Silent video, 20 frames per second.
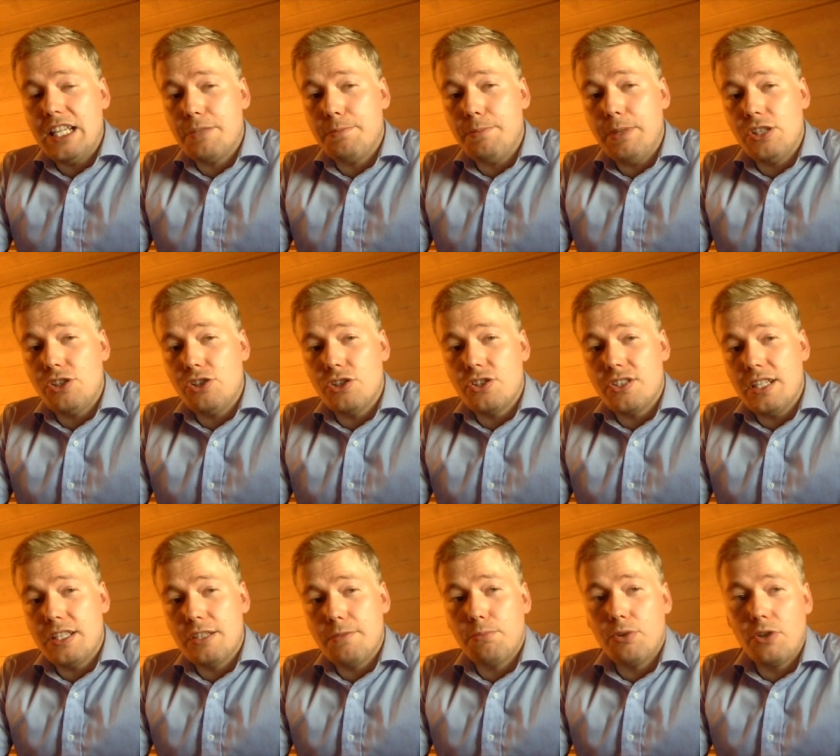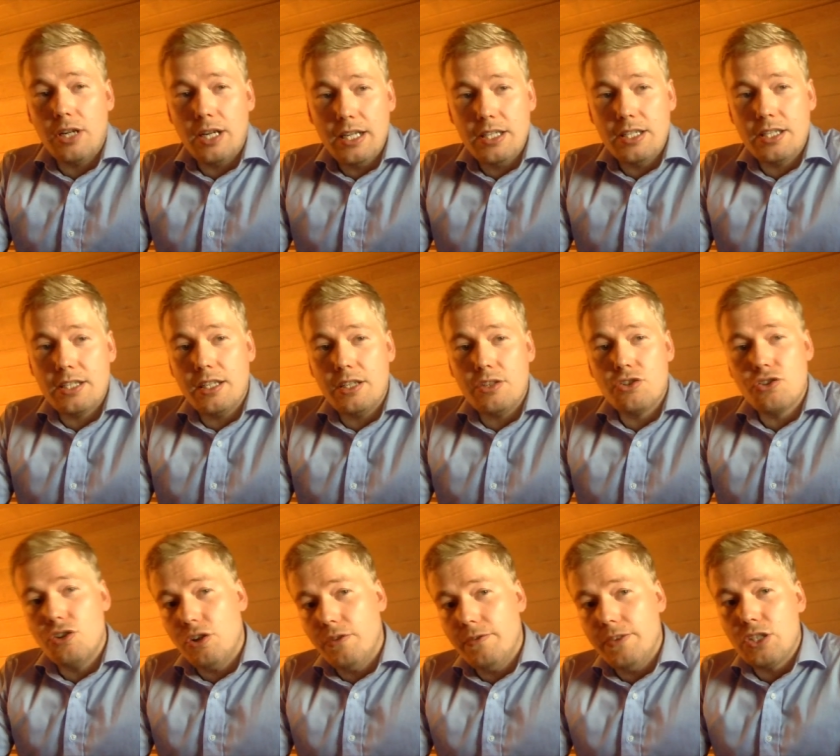aspects such as price and
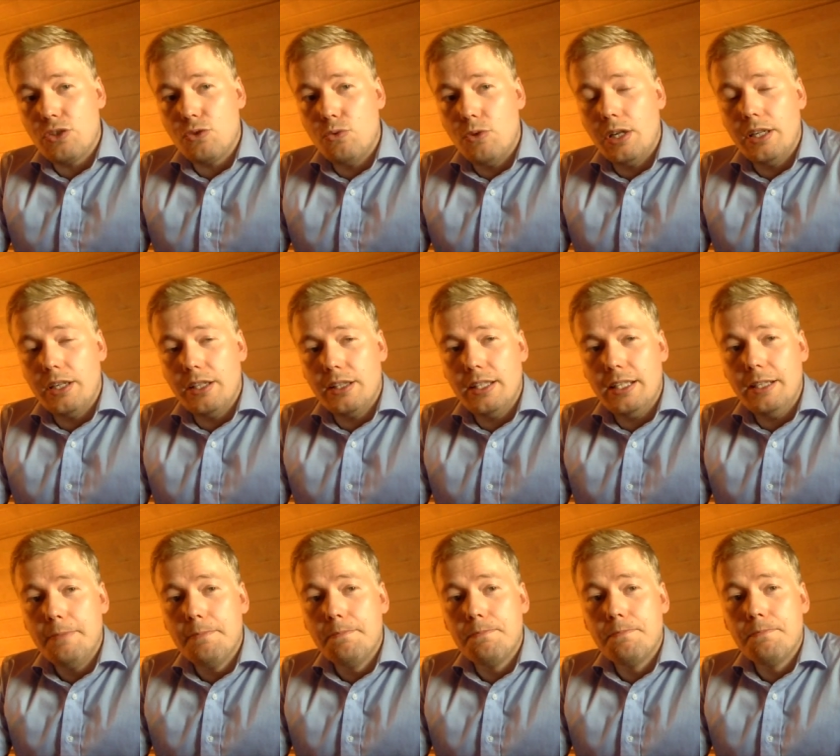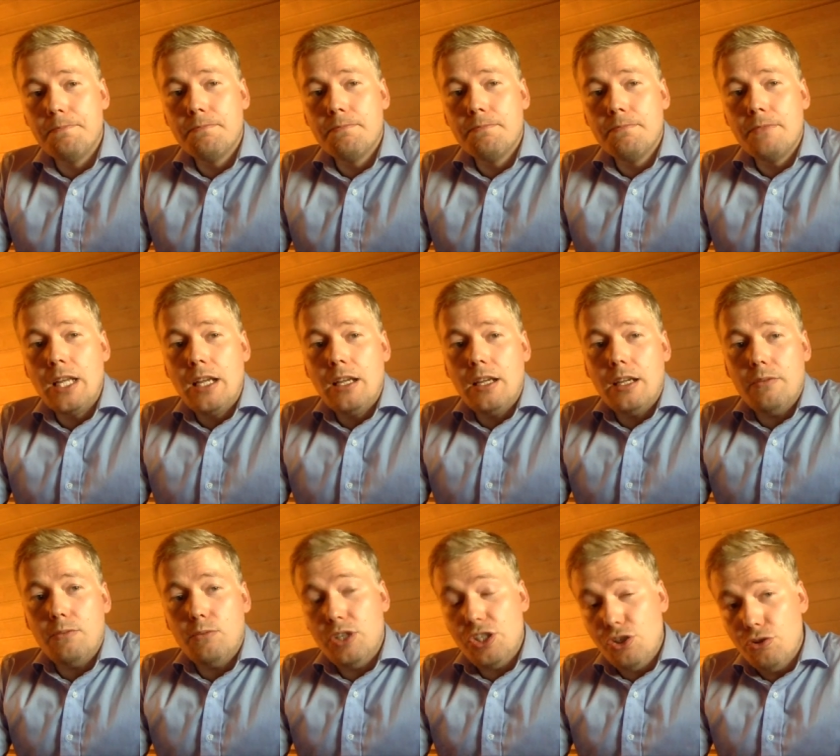service quality
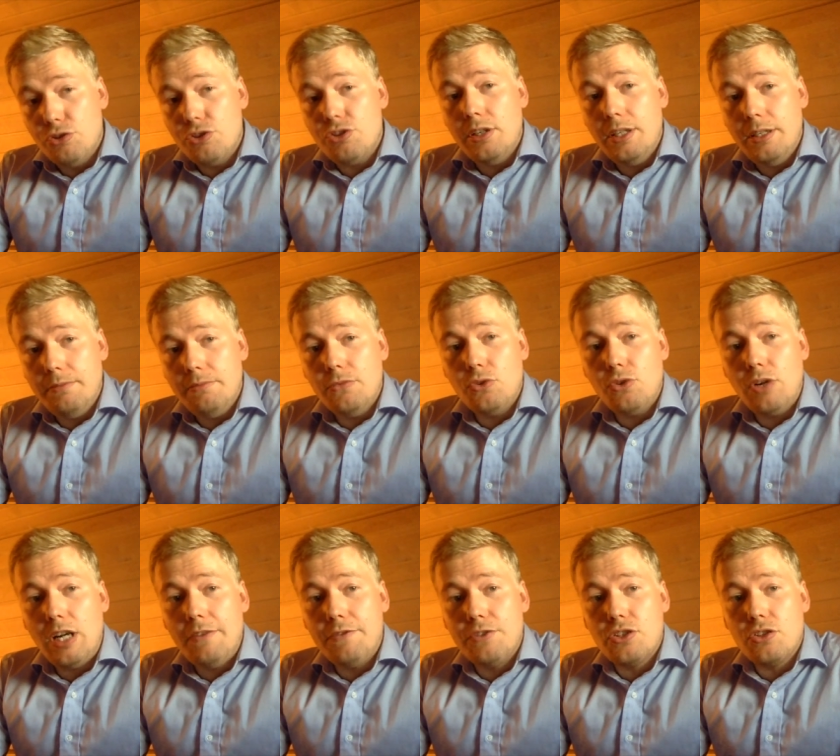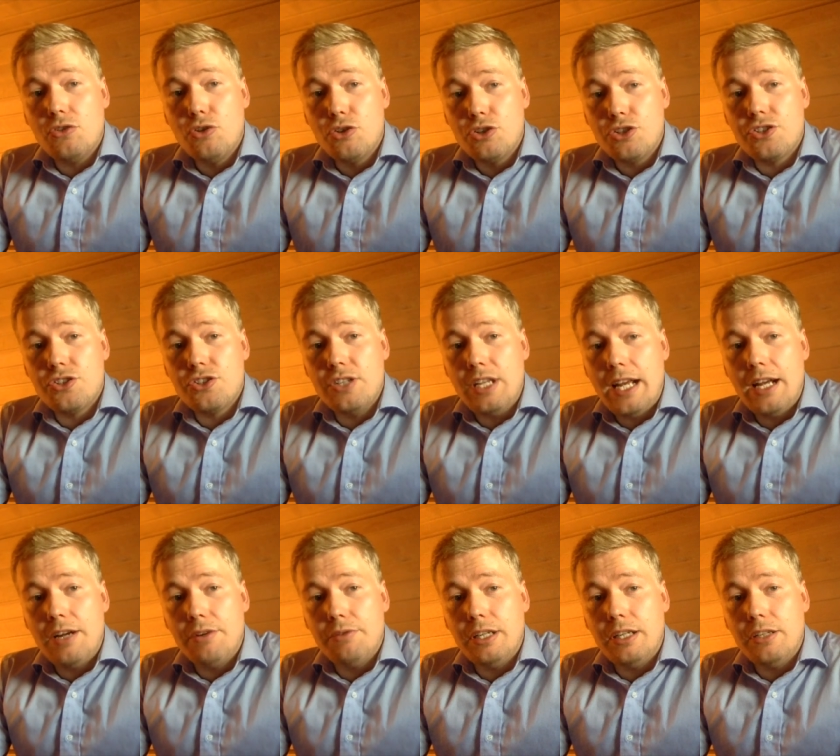which usually drives costs
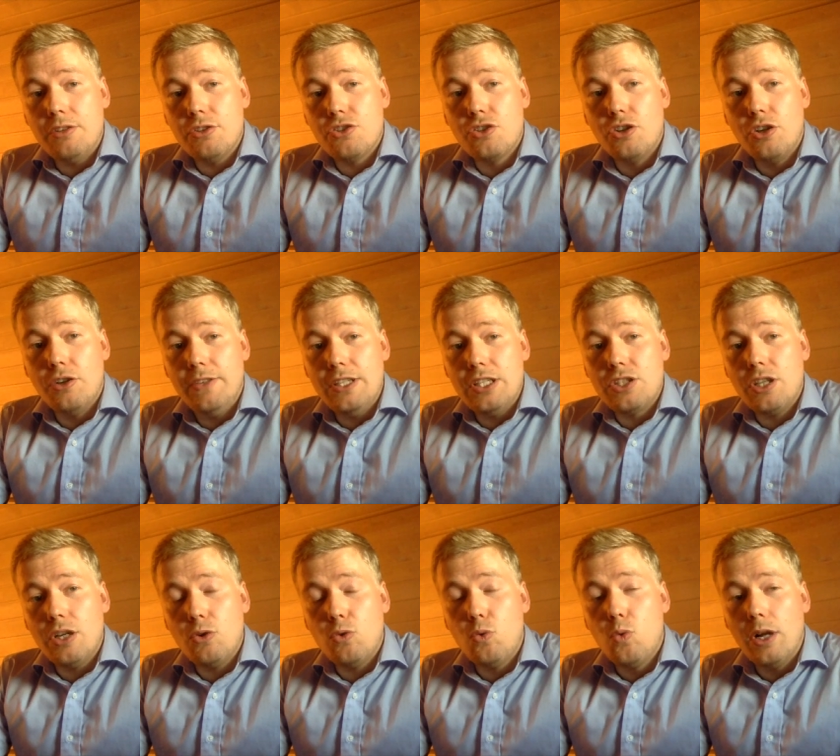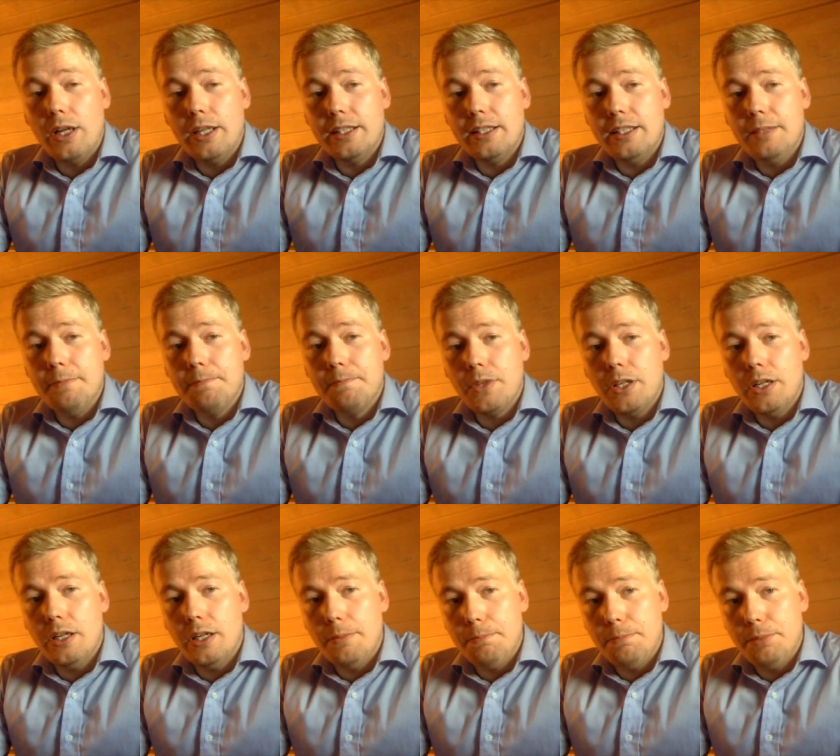down and service quality
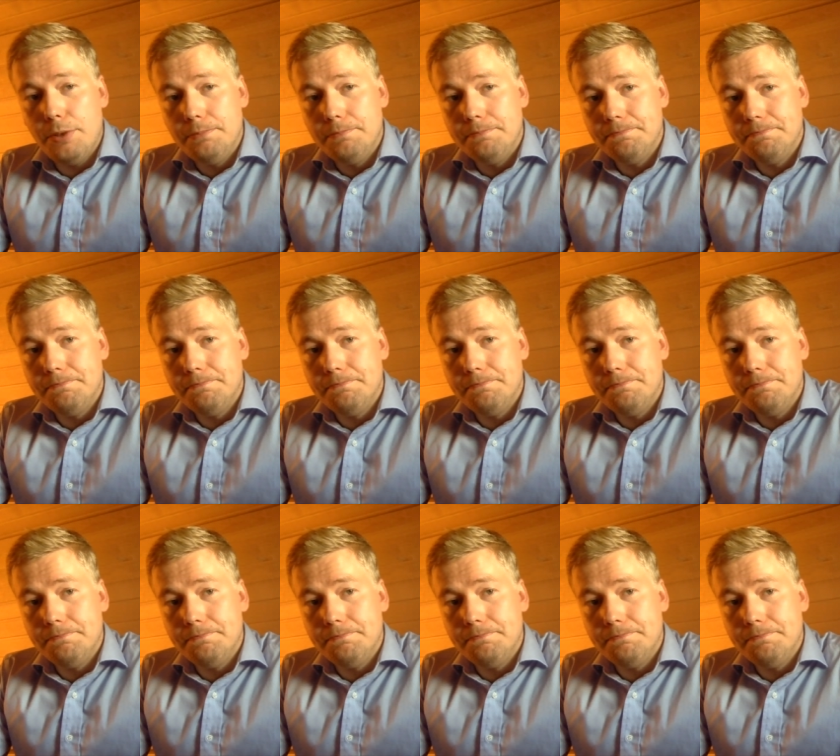up.